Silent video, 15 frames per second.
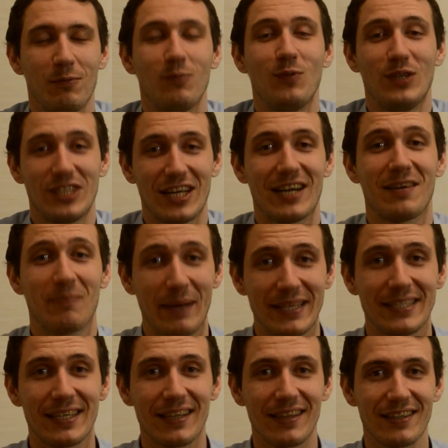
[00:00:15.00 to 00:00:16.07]
which are
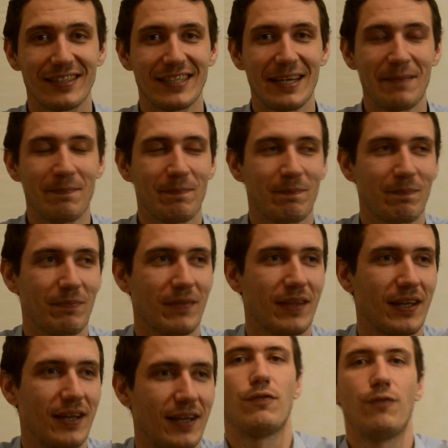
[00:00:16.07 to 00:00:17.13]
basically the same.
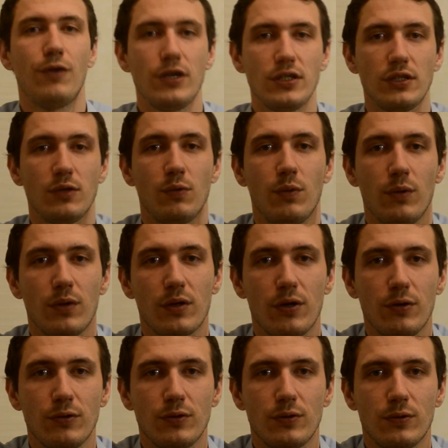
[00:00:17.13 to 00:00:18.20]
First, we will go
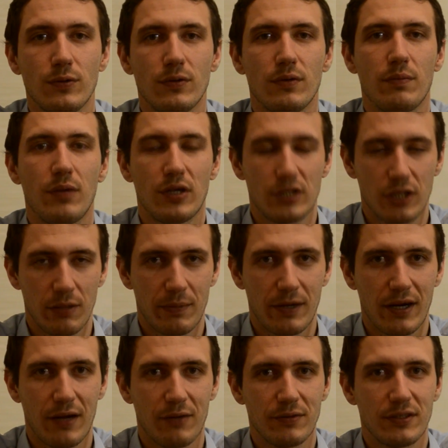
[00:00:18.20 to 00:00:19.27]
to personal
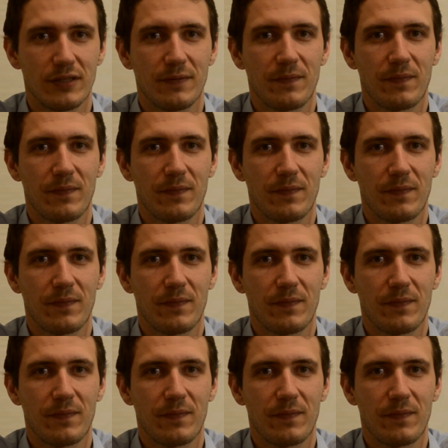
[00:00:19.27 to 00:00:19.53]
pronouns.